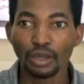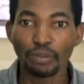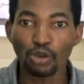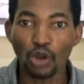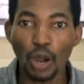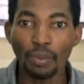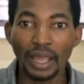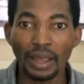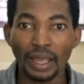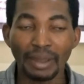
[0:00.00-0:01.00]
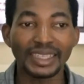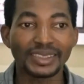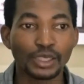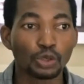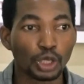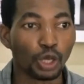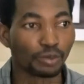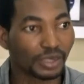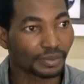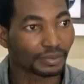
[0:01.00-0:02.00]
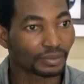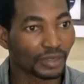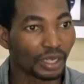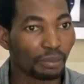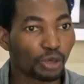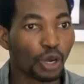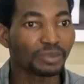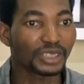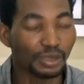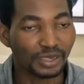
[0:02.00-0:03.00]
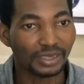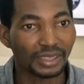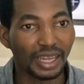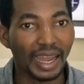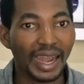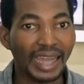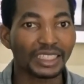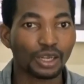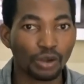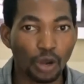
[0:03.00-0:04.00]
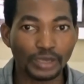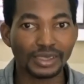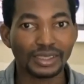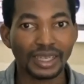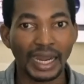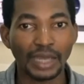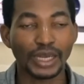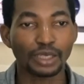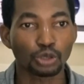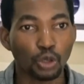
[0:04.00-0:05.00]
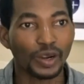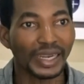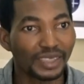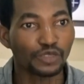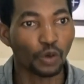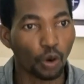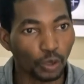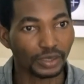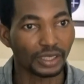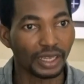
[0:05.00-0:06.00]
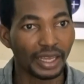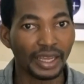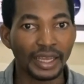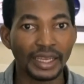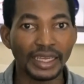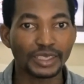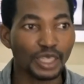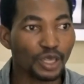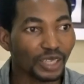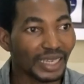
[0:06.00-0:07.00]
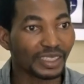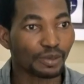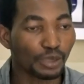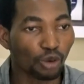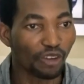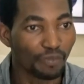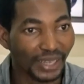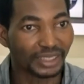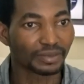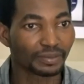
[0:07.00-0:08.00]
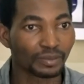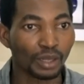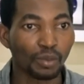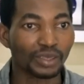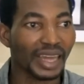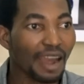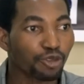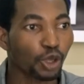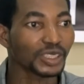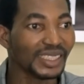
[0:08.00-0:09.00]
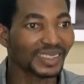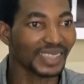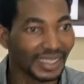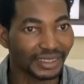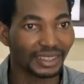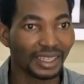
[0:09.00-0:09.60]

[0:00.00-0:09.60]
become emergency hoodlums, become thieves, and cause another social crisis for us. A serious and responsible government must have such insight